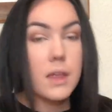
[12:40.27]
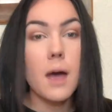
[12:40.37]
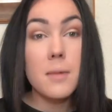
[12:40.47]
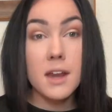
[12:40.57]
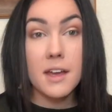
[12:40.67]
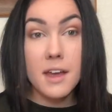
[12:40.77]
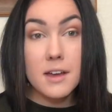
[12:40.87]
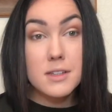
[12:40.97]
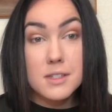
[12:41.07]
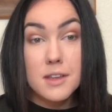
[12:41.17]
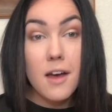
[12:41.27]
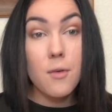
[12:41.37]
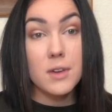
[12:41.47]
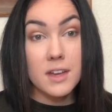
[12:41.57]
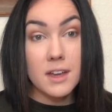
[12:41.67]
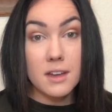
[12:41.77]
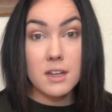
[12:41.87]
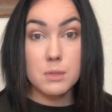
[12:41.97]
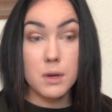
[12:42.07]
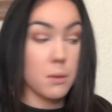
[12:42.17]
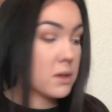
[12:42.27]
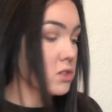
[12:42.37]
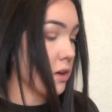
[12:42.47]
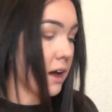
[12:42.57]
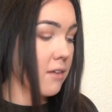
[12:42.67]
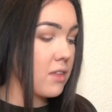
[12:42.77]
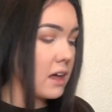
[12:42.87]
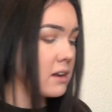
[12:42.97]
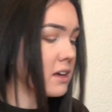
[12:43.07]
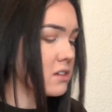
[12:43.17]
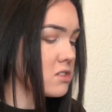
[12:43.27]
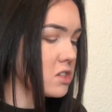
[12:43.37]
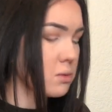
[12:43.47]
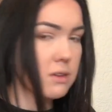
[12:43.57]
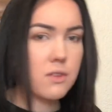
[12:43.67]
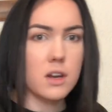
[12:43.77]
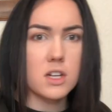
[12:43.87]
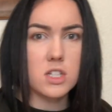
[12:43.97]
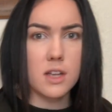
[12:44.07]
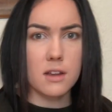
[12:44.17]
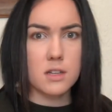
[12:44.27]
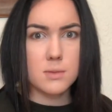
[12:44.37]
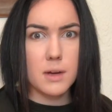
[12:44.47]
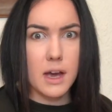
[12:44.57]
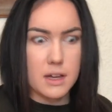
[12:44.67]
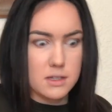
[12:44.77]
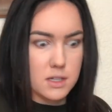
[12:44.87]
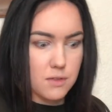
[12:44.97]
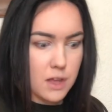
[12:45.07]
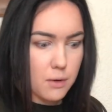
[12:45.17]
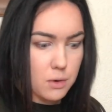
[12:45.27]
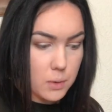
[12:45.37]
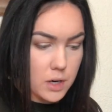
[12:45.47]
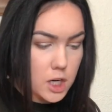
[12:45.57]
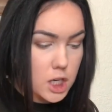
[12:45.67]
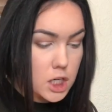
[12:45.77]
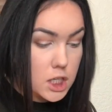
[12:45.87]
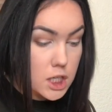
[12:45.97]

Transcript: I mean, I guess we can get experimental. I have that NYX Dewy Finish setting spray. I could see if that would work.